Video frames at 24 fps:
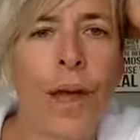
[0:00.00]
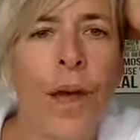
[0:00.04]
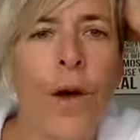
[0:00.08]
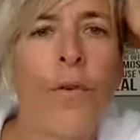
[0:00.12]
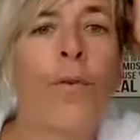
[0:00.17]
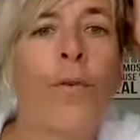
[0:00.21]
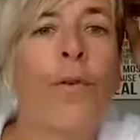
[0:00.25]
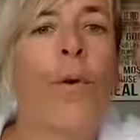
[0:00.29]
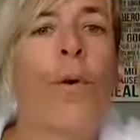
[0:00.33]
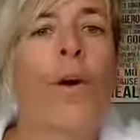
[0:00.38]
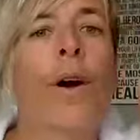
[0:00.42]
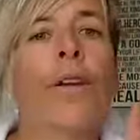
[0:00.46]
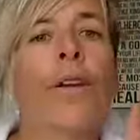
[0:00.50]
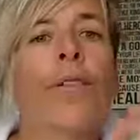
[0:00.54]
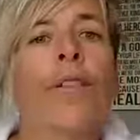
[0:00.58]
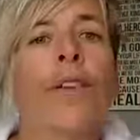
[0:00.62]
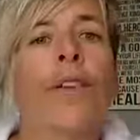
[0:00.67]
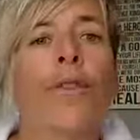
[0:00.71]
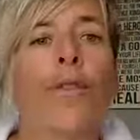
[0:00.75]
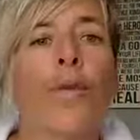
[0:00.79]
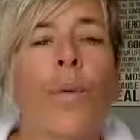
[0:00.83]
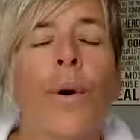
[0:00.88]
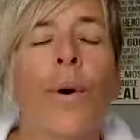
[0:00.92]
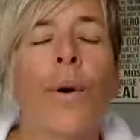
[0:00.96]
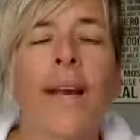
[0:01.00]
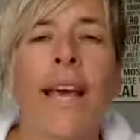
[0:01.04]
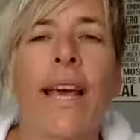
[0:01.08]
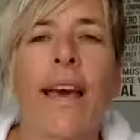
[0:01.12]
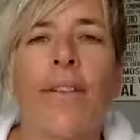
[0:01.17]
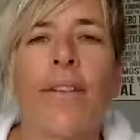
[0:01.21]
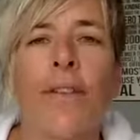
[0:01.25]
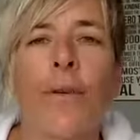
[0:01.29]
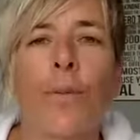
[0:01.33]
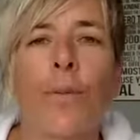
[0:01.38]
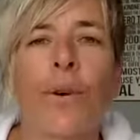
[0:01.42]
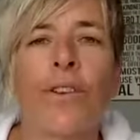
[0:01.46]
for the
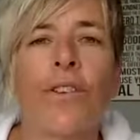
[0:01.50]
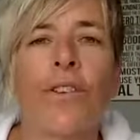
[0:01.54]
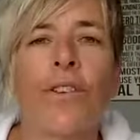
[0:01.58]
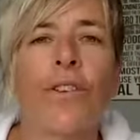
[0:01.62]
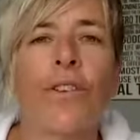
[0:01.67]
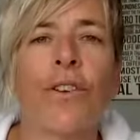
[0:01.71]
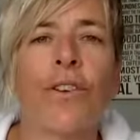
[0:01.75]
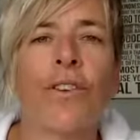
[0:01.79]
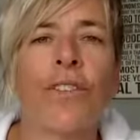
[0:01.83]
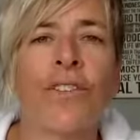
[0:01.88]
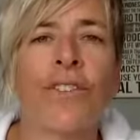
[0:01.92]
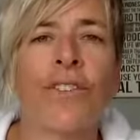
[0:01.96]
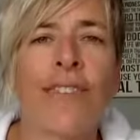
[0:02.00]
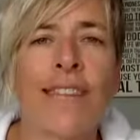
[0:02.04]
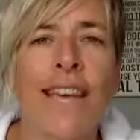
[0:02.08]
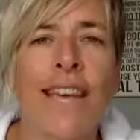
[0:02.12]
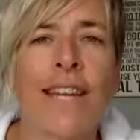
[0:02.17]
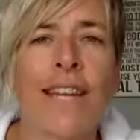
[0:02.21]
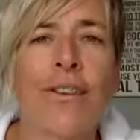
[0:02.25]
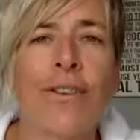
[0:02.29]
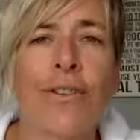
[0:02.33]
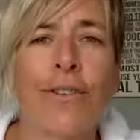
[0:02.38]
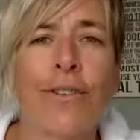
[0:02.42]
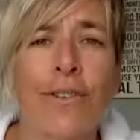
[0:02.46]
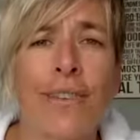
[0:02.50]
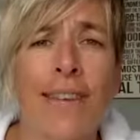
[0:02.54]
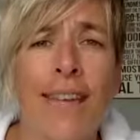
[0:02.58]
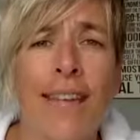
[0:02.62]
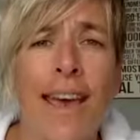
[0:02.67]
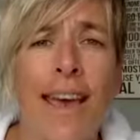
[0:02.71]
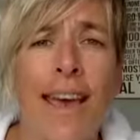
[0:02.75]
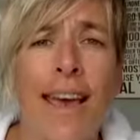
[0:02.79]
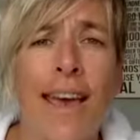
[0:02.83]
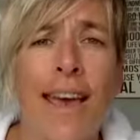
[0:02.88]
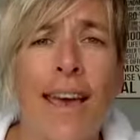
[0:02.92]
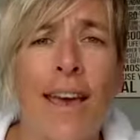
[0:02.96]
20th, which is our standard
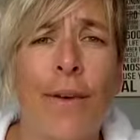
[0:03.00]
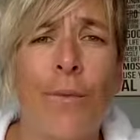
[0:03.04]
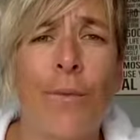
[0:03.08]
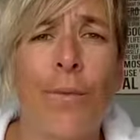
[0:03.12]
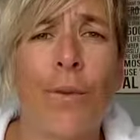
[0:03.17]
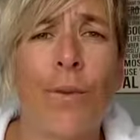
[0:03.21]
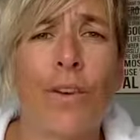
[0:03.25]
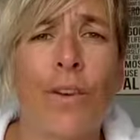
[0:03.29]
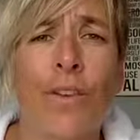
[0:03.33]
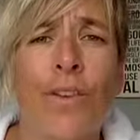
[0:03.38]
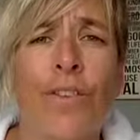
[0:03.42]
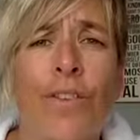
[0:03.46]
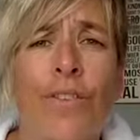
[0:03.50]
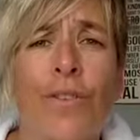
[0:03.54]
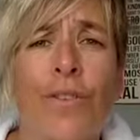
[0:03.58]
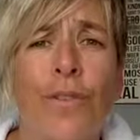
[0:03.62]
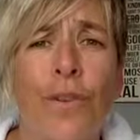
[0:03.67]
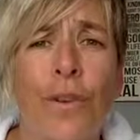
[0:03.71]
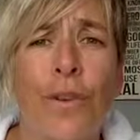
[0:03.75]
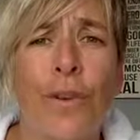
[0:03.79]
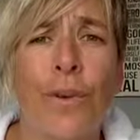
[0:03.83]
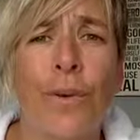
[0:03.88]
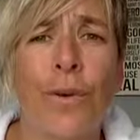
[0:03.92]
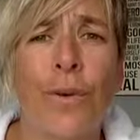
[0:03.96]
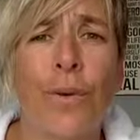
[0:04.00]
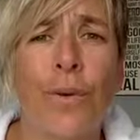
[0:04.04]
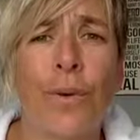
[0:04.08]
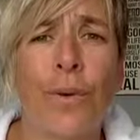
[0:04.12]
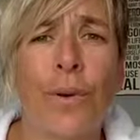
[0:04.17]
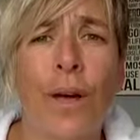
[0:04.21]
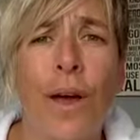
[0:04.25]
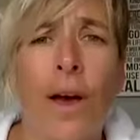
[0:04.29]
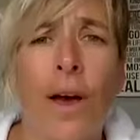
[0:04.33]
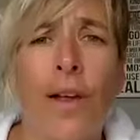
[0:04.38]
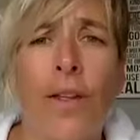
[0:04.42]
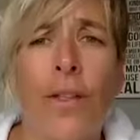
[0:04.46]
day, which is noon
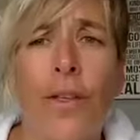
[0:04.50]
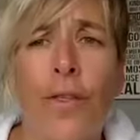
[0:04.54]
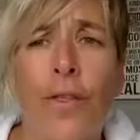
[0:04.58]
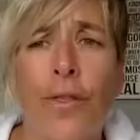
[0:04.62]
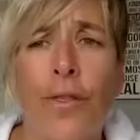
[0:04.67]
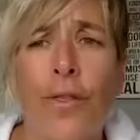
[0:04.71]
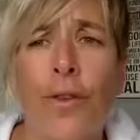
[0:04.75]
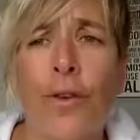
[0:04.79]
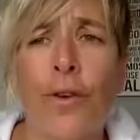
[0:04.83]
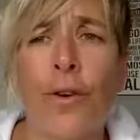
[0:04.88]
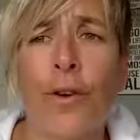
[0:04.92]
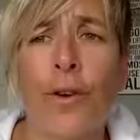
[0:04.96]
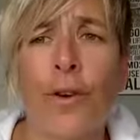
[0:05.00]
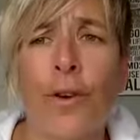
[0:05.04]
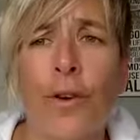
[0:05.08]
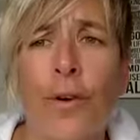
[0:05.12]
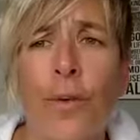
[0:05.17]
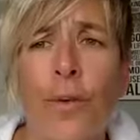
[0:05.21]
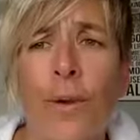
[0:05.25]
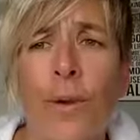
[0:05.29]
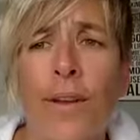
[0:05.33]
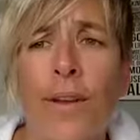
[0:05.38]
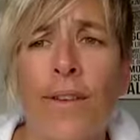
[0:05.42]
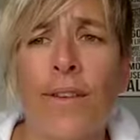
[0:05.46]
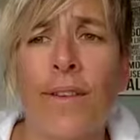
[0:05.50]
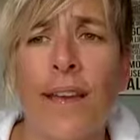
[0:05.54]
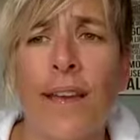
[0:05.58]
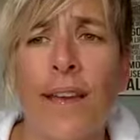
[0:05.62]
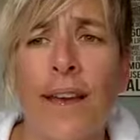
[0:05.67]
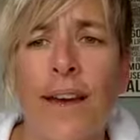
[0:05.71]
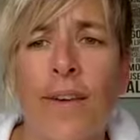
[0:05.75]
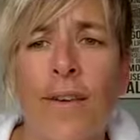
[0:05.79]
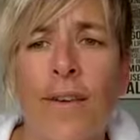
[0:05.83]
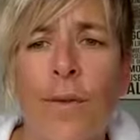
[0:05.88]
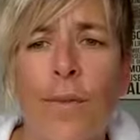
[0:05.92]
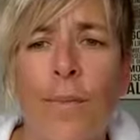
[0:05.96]
on the 3rd Wednesday
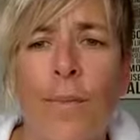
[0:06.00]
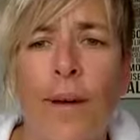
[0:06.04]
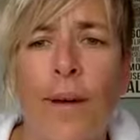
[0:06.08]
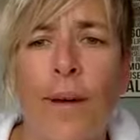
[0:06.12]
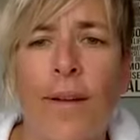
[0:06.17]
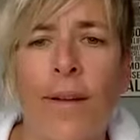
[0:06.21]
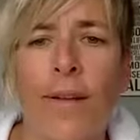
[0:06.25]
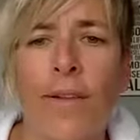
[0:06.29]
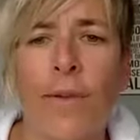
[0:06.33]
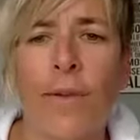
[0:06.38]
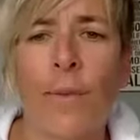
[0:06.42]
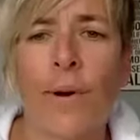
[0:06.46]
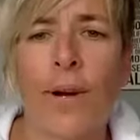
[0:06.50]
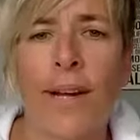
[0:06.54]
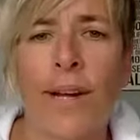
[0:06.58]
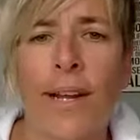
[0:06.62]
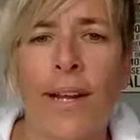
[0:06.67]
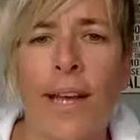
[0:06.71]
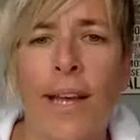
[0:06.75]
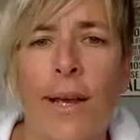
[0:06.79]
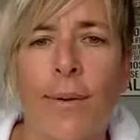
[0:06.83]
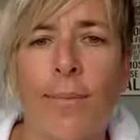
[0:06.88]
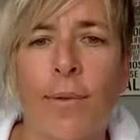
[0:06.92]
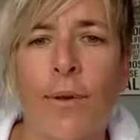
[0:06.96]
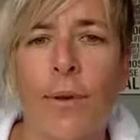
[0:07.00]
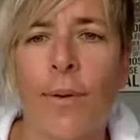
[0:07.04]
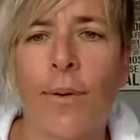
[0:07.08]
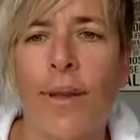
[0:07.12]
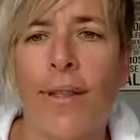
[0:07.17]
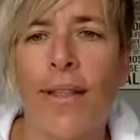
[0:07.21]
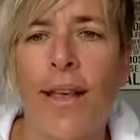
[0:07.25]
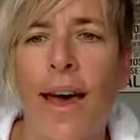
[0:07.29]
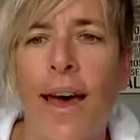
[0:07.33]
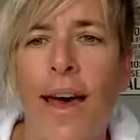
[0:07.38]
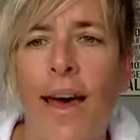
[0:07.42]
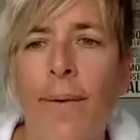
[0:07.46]
of the month. So we're going to keep doing
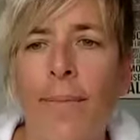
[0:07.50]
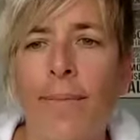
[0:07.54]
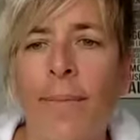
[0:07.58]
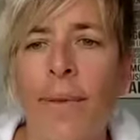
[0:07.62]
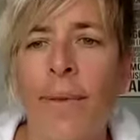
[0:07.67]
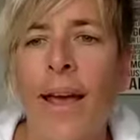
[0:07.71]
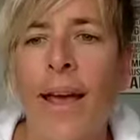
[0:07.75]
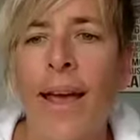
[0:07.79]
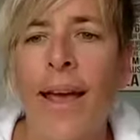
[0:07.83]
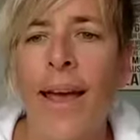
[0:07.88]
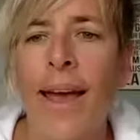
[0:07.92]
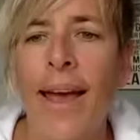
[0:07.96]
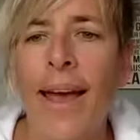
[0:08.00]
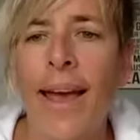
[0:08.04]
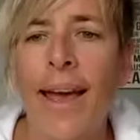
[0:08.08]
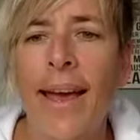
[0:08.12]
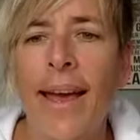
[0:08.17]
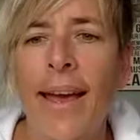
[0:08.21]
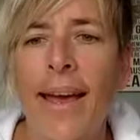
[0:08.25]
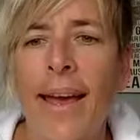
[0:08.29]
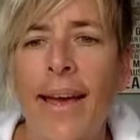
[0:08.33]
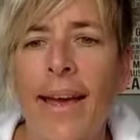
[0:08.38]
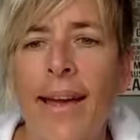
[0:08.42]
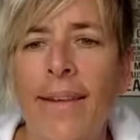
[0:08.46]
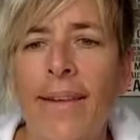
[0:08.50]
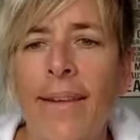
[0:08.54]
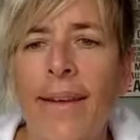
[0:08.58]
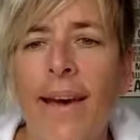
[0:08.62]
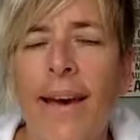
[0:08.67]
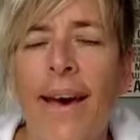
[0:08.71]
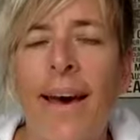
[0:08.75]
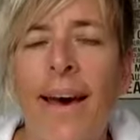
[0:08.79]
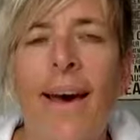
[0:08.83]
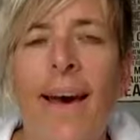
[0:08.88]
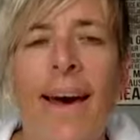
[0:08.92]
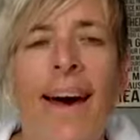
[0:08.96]
that. And
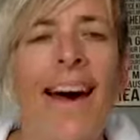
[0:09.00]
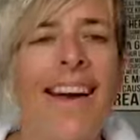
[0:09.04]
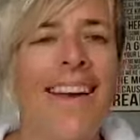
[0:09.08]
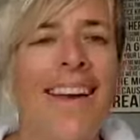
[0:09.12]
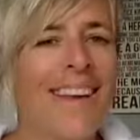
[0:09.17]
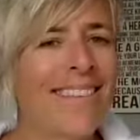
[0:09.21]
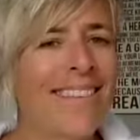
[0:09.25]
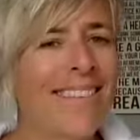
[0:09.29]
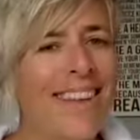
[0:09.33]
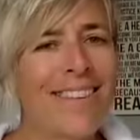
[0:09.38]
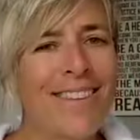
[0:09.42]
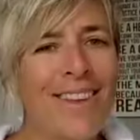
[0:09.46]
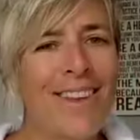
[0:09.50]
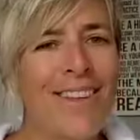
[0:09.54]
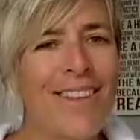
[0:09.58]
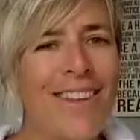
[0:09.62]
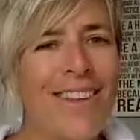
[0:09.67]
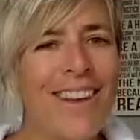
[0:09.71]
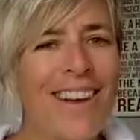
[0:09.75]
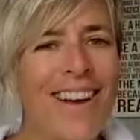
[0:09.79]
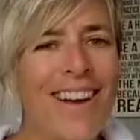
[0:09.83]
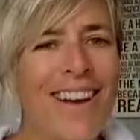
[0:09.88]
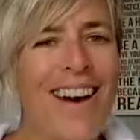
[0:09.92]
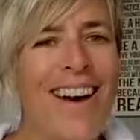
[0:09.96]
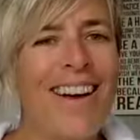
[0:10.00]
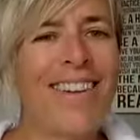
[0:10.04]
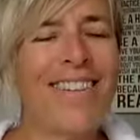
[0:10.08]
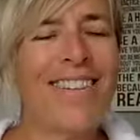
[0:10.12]
I guess that's all I got.